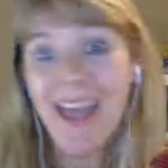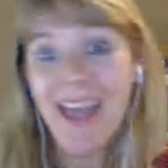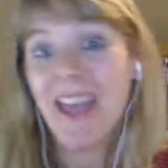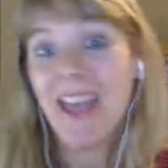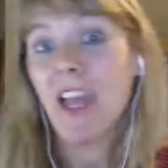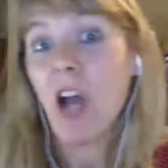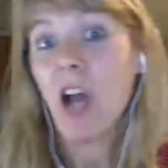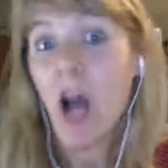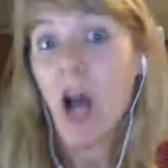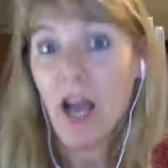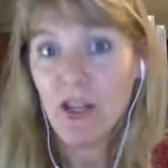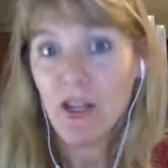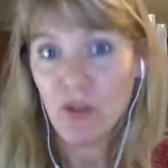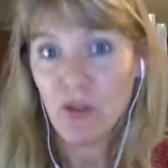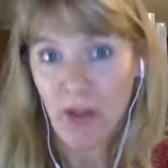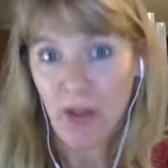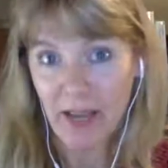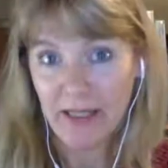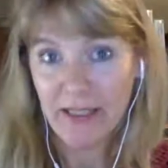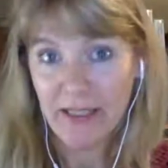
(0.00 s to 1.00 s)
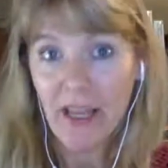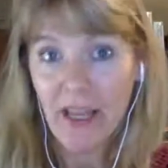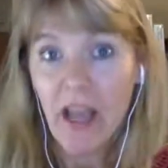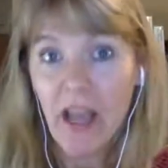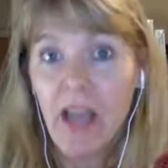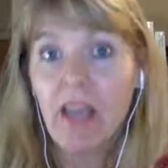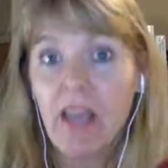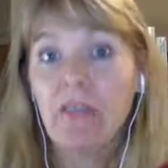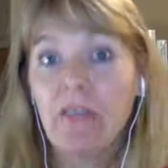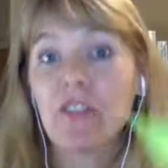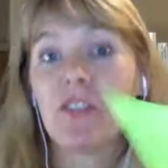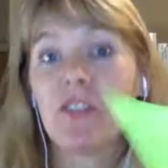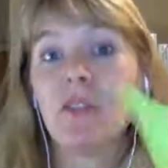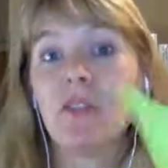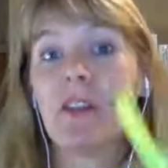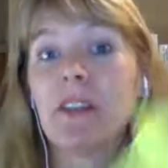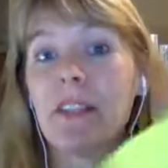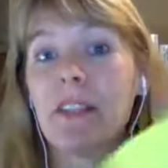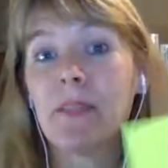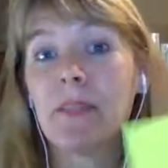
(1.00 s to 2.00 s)
in contrast if a
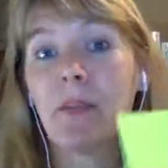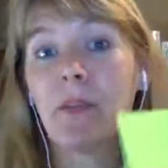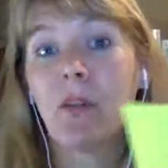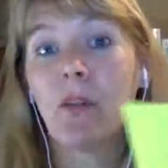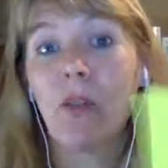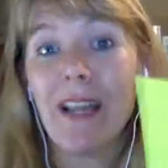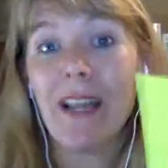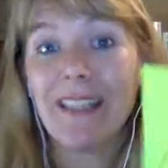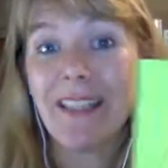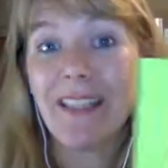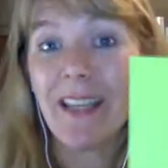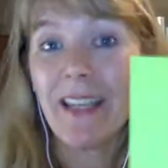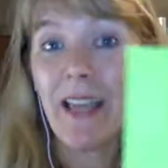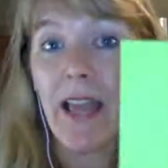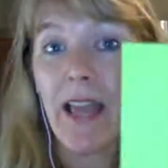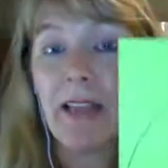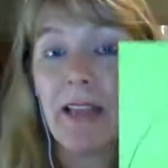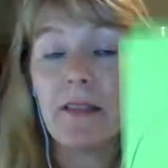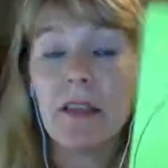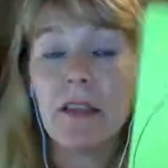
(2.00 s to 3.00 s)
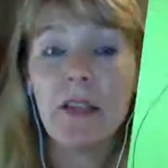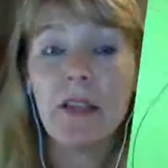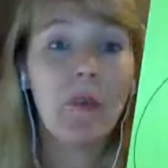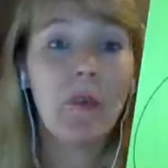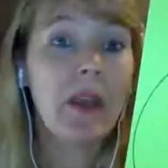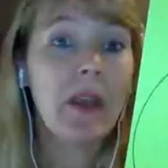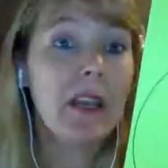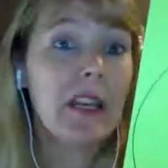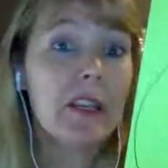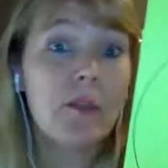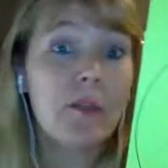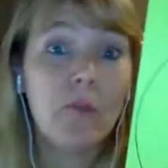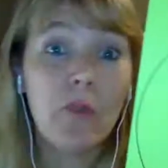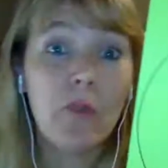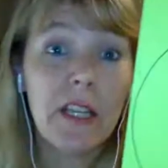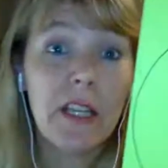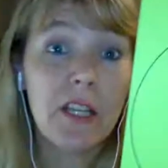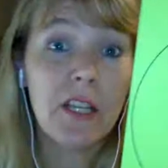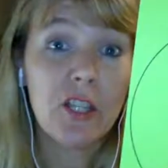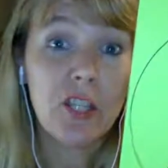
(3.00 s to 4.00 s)
student is progressing and, and they're reading,
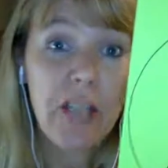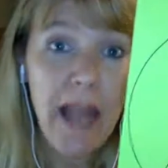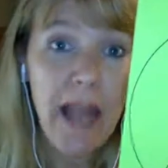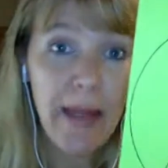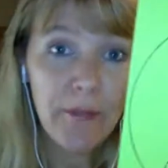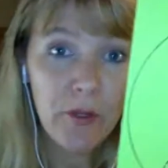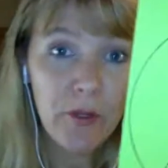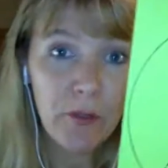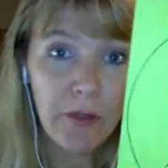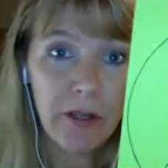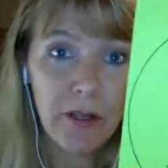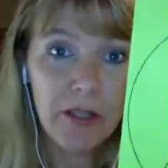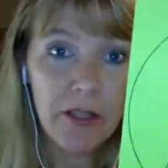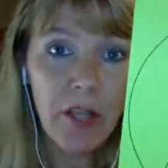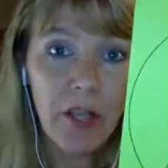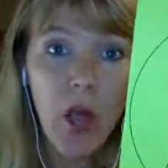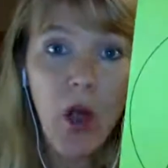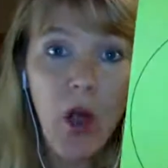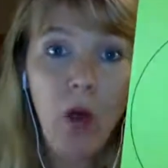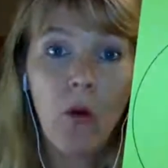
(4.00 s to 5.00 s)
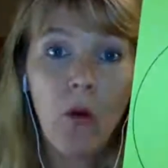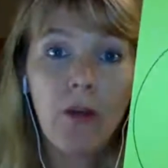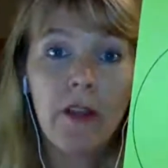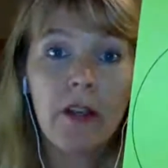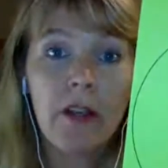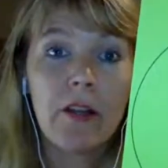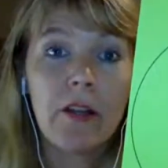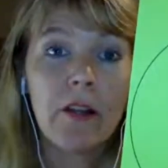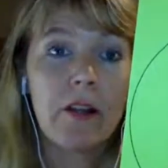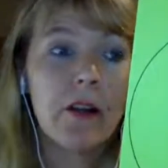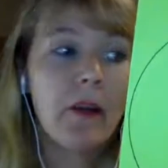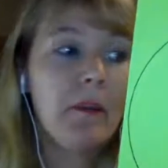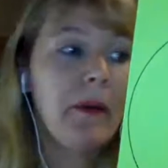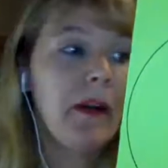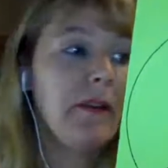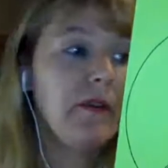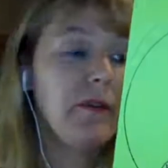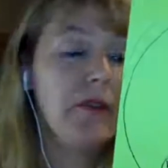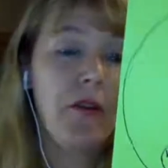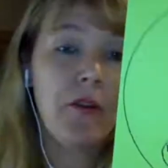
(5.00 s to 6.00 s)
reading chapter books or they're
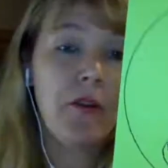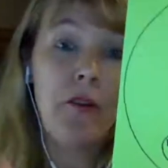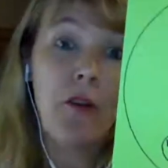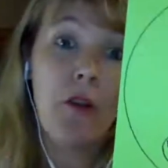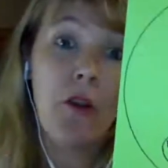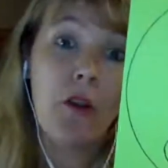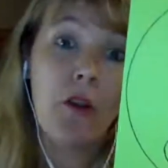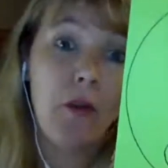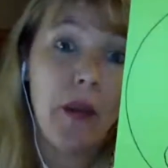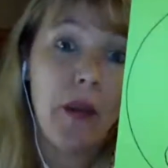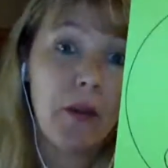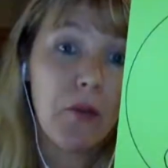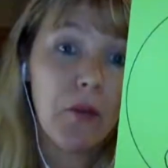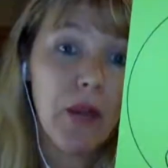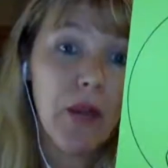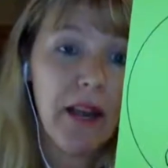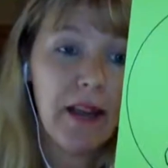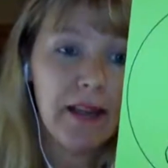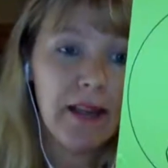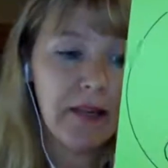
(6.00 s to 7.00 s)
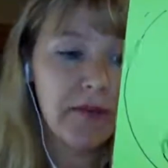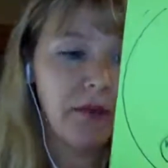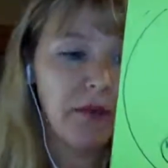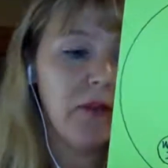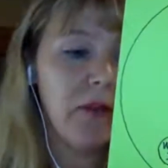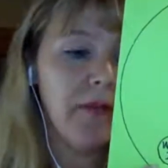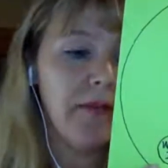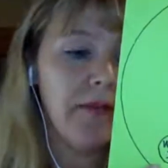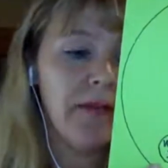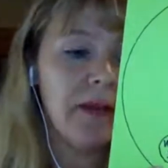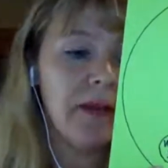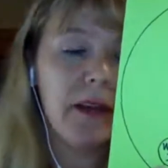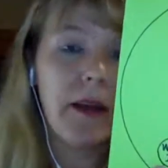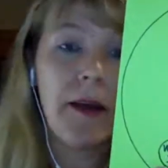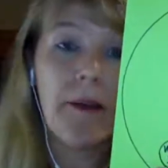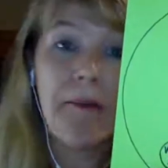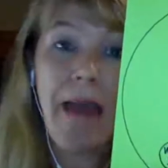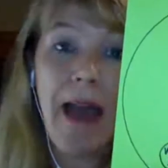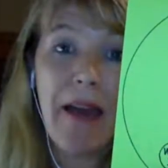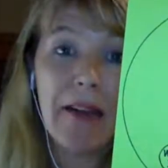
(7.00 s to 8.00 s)
above their third grade reading level
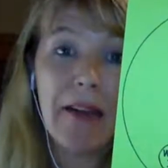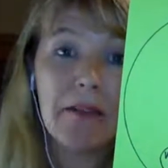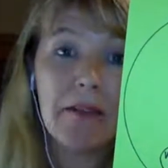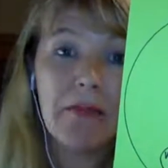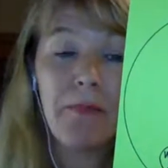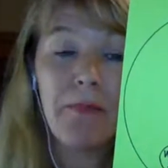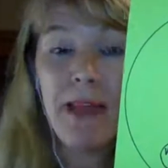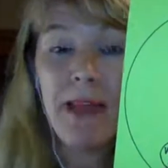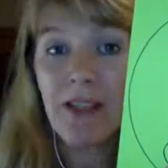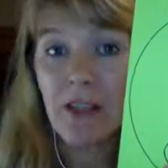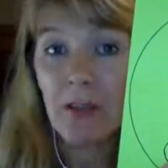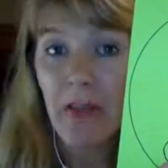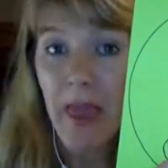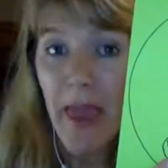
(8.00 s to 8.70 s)
the amount of mental